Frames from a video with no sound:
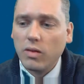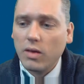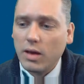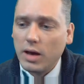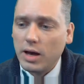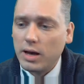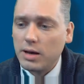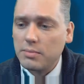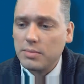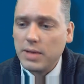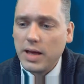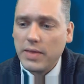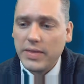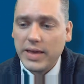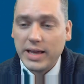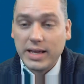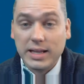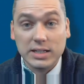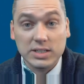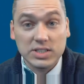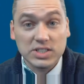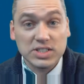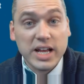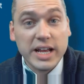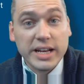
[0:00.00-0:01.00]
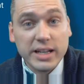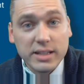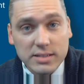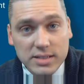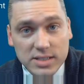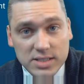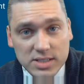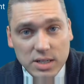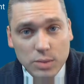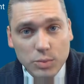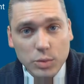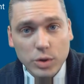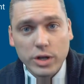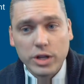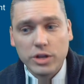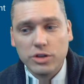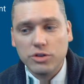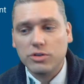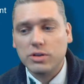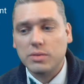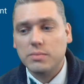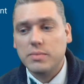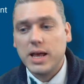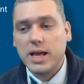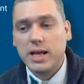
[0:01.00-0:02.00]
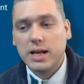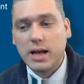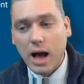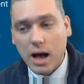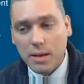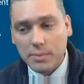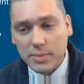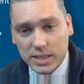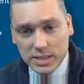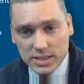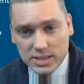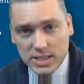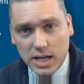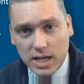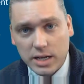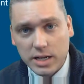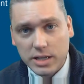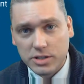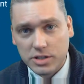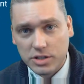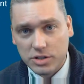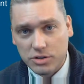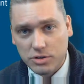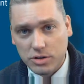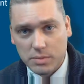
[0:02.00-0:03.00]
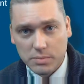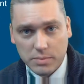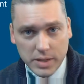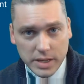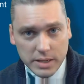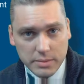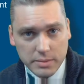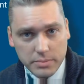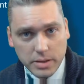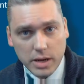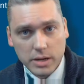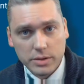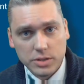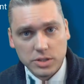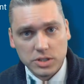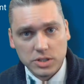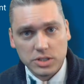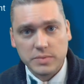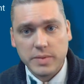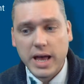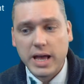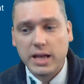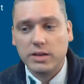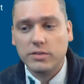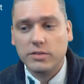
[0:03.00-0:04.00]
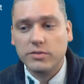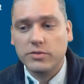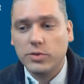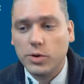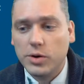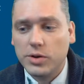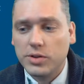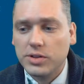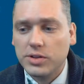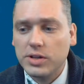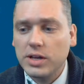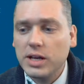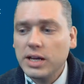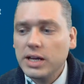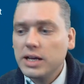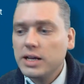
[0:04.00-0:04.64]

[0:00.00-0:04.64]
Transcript: and they can assign it to someone, and you can make comments on it, and you can ping pong those back and forth.